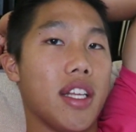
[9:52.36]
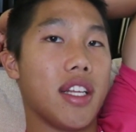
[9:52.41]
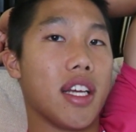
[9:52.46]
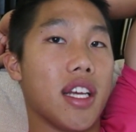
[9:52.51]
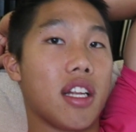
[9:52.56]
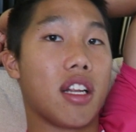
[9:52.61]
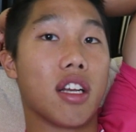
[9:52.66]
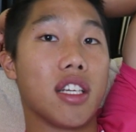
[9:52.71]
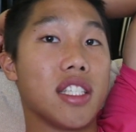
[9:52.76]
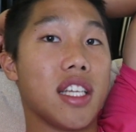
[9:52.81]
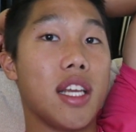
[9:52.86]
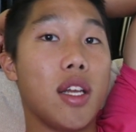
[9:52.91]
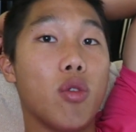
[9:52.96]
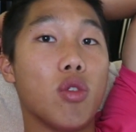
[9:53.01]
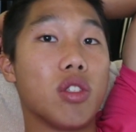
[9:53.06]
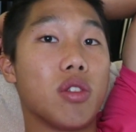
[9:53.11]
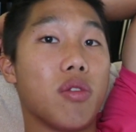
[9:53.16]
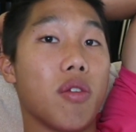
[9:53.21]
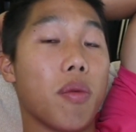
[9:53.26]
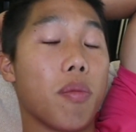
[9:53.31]
he did, because he
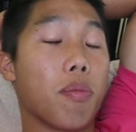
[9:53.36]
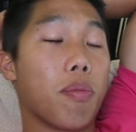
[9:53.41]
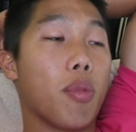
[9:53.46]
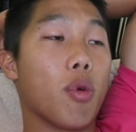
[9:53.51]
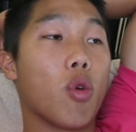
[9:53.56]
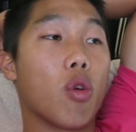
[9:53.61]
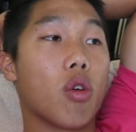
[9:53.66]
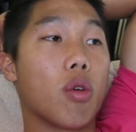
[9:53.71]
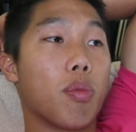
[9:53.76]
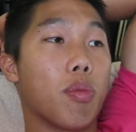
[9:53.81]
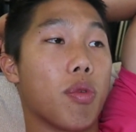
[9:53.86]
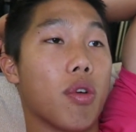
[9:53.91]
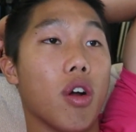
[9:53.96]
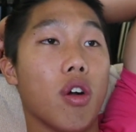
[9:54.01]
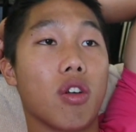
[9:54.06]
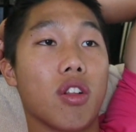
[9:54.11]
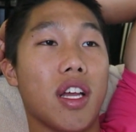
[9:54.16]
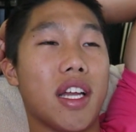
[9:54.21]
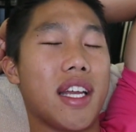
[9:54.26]
was poor broke,